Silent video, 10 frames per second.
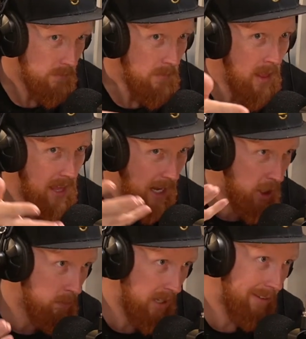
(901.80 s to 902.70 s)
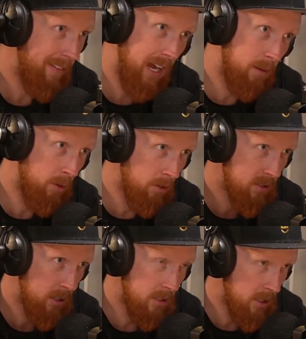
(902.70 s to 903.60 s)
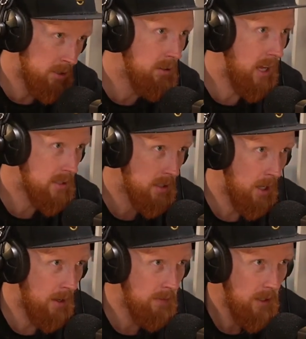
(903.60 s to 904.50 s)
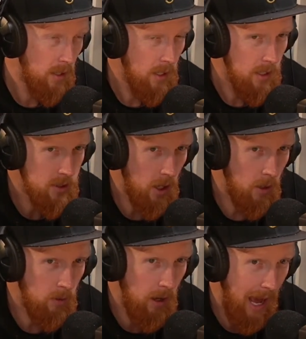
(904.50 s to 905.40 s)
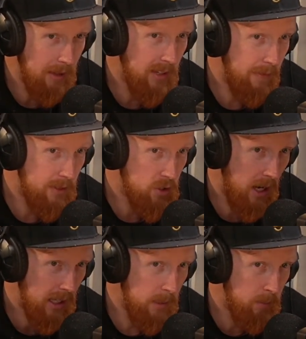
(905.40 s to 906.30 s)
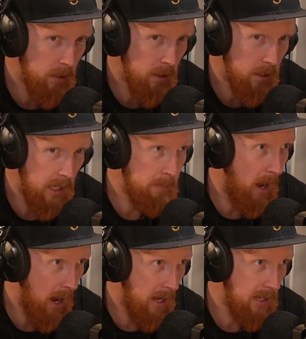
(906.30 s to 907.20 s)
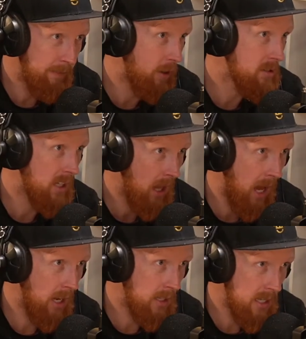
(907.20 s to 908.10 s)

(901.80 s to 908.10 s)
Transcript: that could be available to do that stuff. So I'll definitely try to keep you in mind and first in line on that